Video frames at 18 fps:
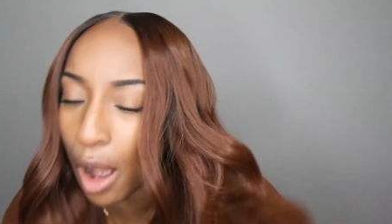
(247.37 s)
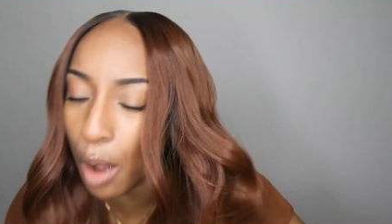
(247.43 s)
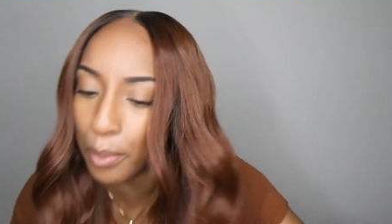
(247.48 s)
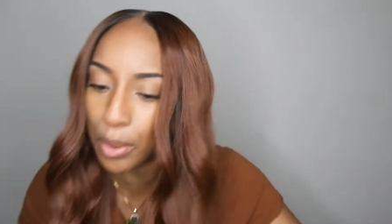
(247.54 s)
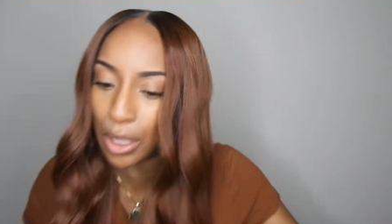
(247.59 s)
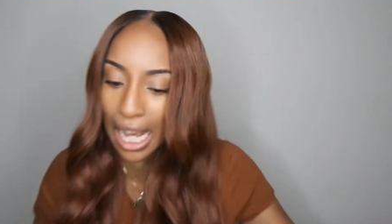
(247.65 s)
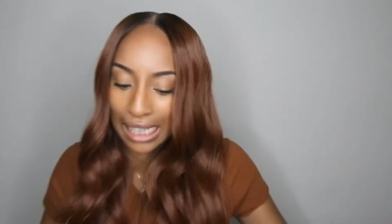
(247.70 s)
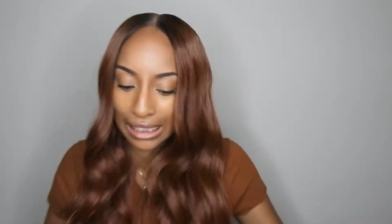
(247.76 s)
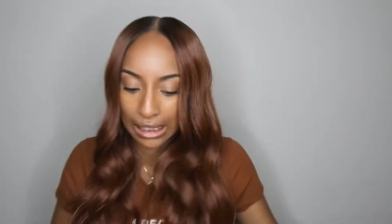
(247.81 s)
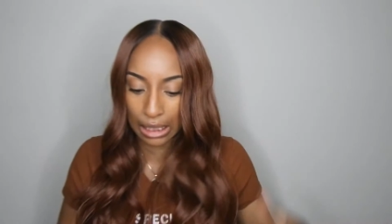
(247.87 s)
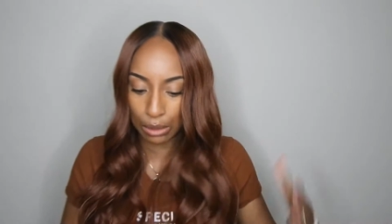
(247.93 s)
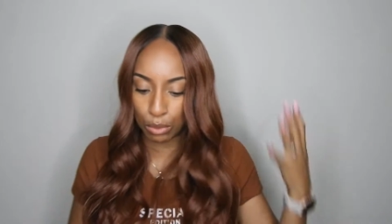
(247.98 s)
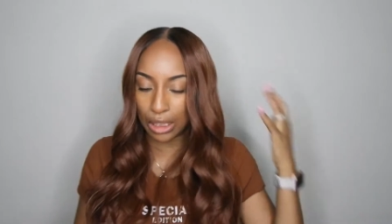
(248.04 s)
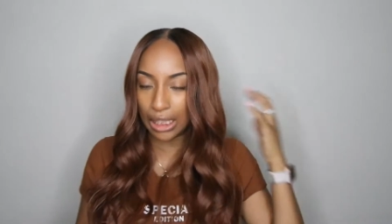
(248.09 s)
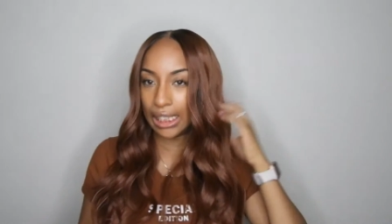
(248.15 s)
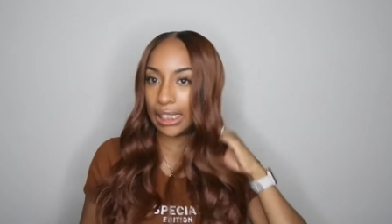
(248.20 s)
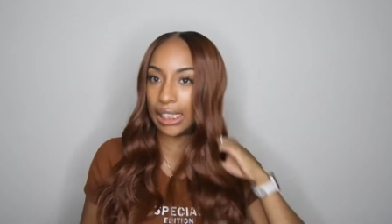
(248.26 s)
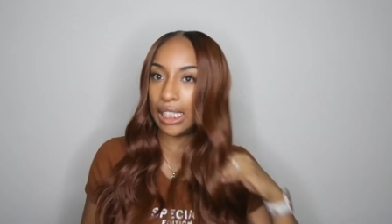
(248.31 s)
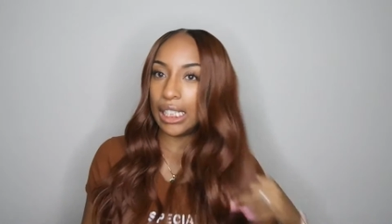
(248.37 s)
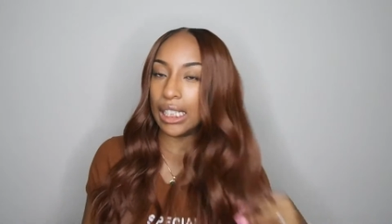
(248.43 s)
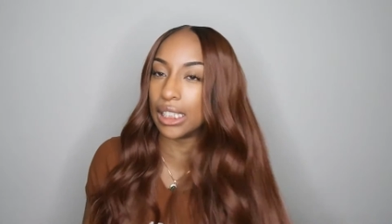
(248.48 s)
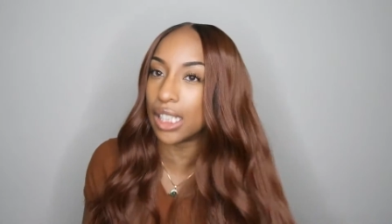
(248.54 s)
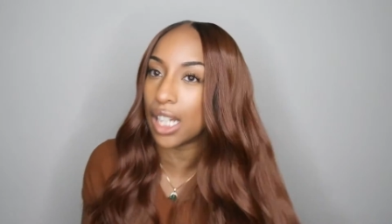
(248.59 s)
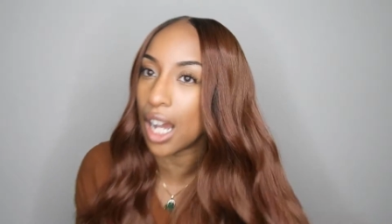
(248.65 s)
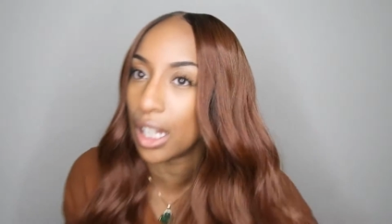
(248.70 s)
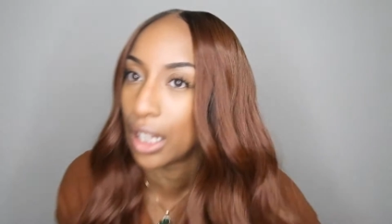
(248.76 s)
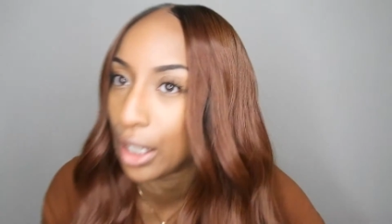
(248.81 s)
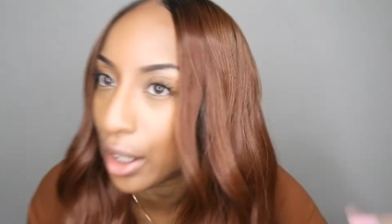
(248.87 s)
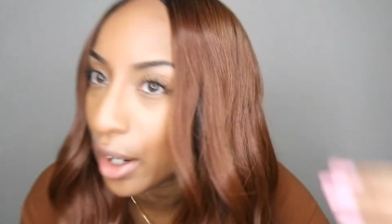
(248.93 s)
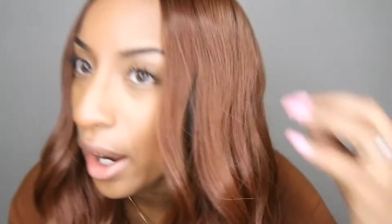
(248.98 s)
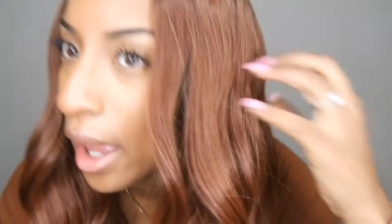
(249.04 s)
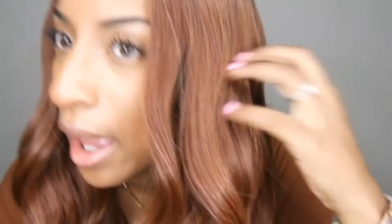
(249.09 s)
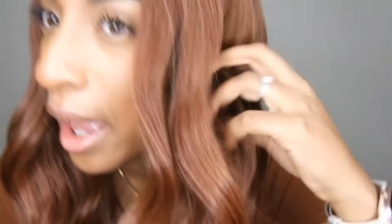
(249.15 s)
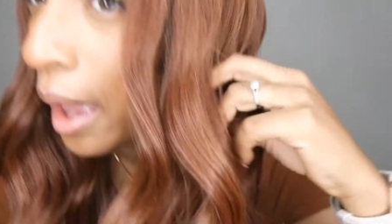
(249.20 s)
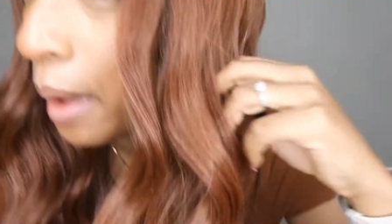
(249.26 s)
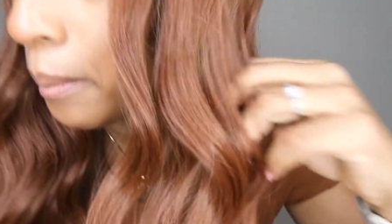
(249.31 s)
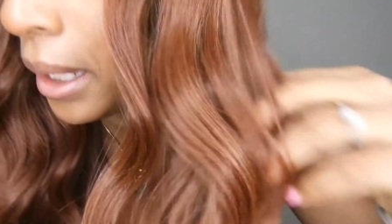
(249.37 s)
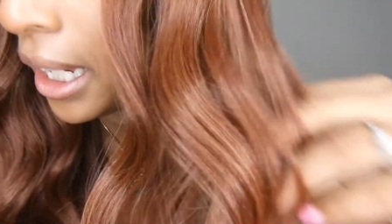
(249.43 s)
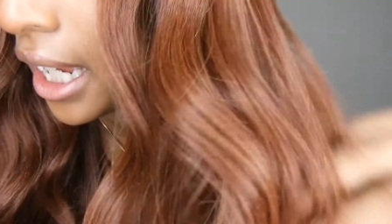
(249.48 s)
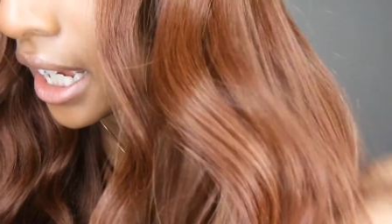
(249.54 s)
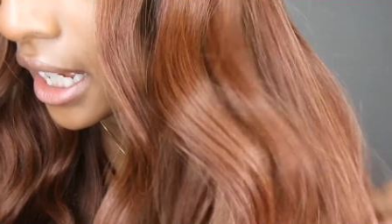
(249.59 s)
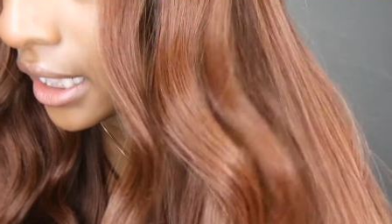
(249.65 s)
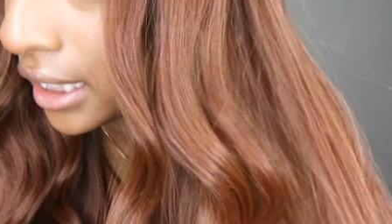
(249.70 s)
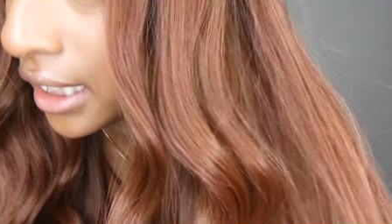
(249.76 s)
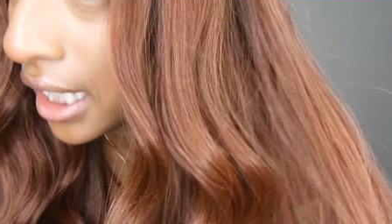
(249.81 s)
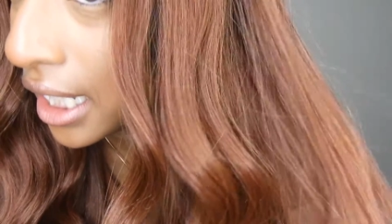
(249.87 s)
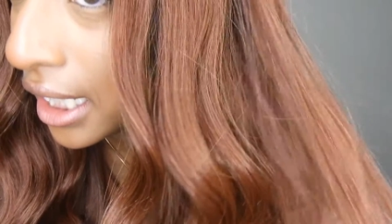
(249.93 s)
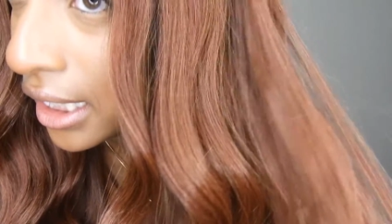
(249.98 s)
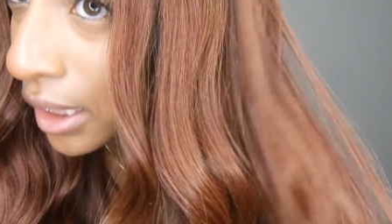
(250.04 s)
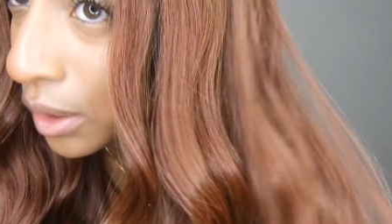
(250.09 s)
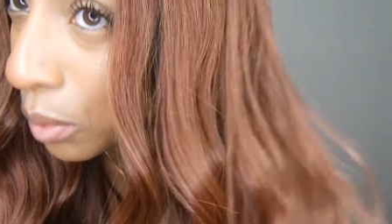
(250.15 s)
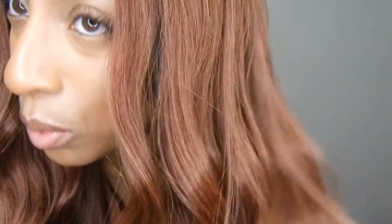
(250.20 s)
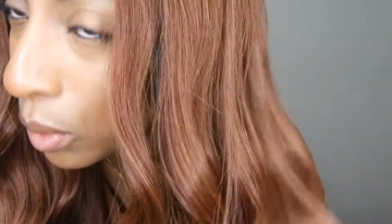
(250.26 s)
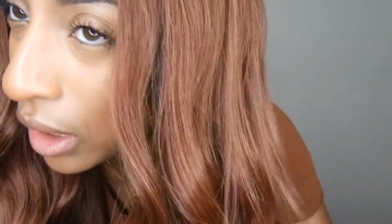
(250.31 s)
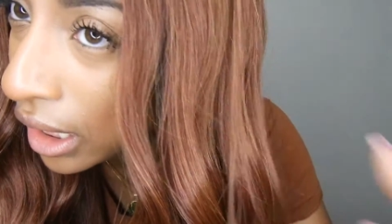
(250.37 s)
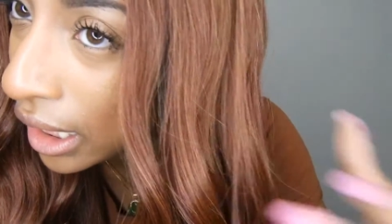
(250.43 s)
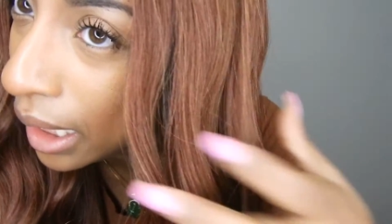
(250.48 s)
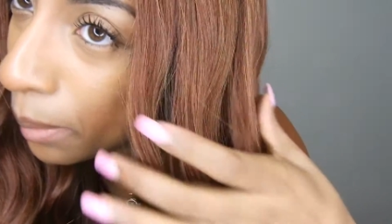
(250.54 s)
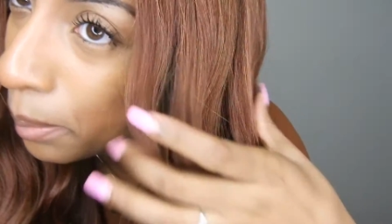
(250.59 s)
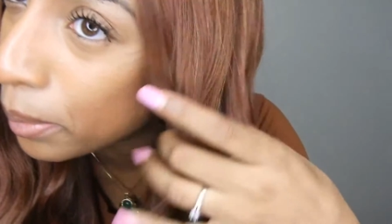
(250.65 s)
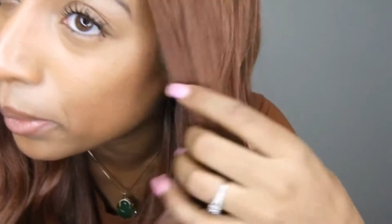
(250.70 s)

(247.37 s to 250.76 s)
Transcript: I hope you guys can really see this color because it's really